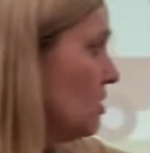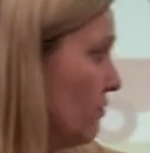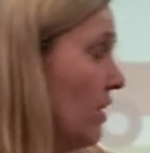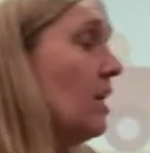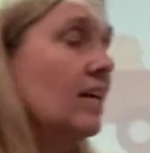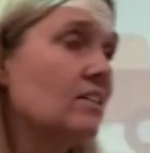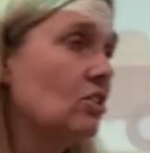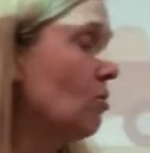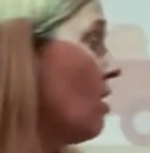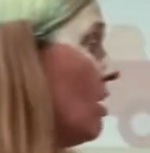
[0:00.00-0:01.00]
feet against the
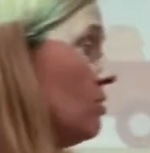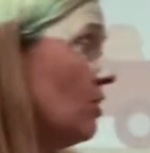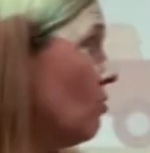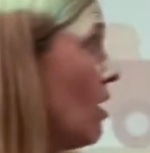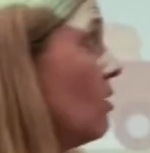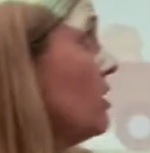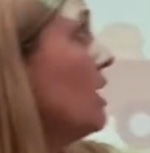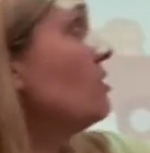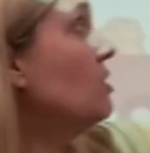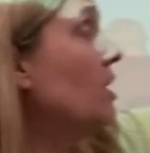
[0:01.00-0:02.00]
ground and the ground
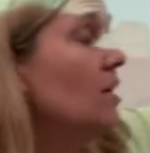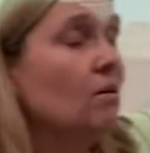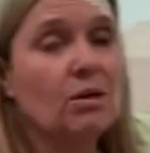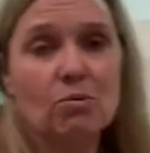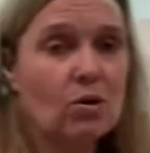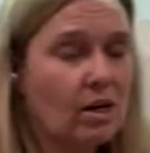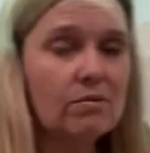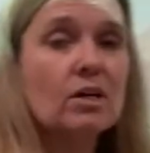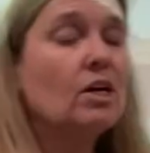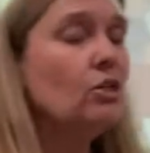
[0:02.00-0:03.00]
against him and
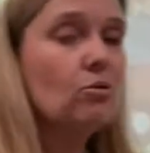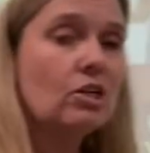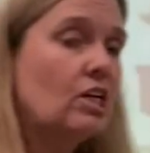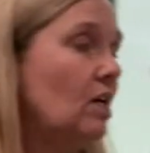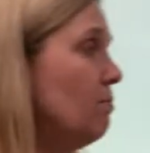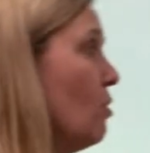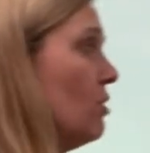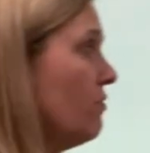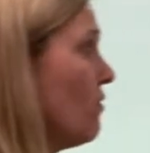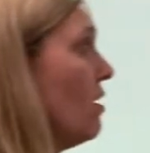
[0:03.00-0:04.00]
whatever. You could keep going
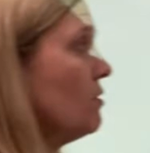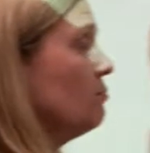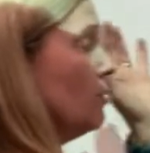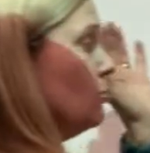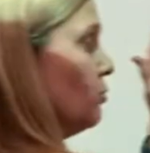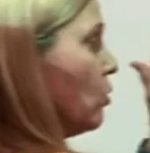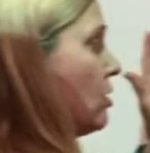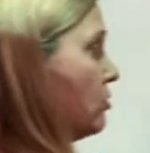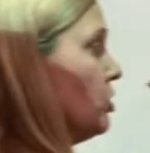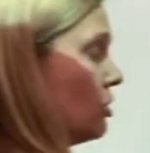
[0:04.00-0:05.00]
forever, but
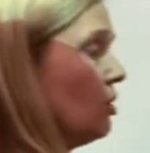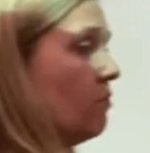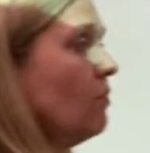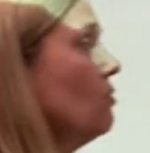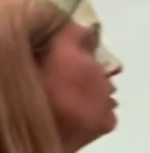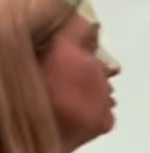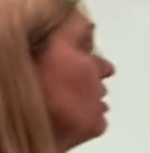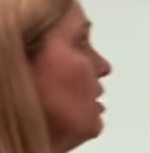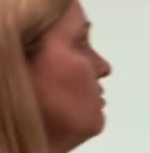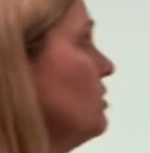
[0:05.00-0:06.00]
we're just gonna focus
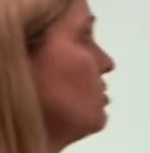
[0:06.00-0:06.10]
on this